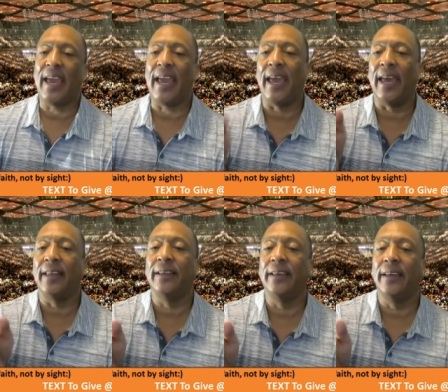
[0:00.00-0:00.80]

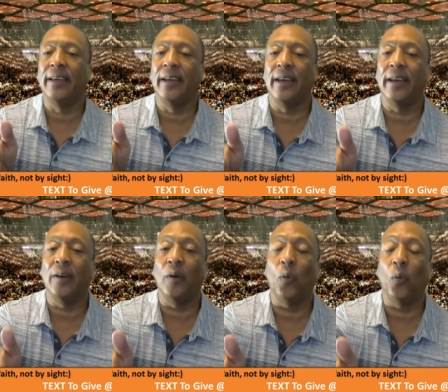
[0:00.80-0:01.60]
And
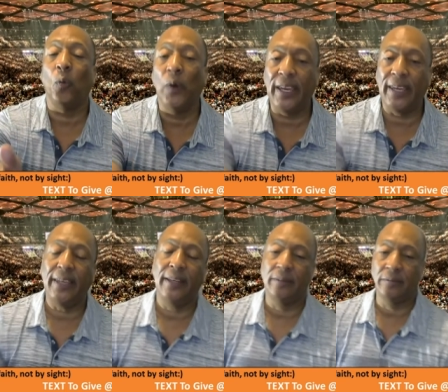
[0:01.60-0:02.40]

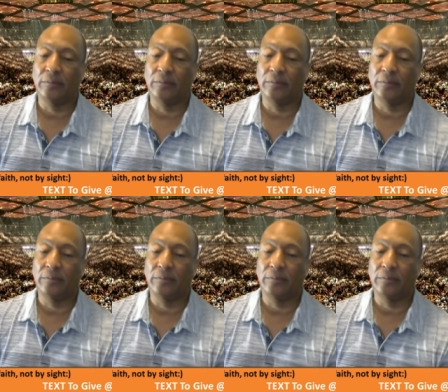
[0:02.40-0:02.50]
we,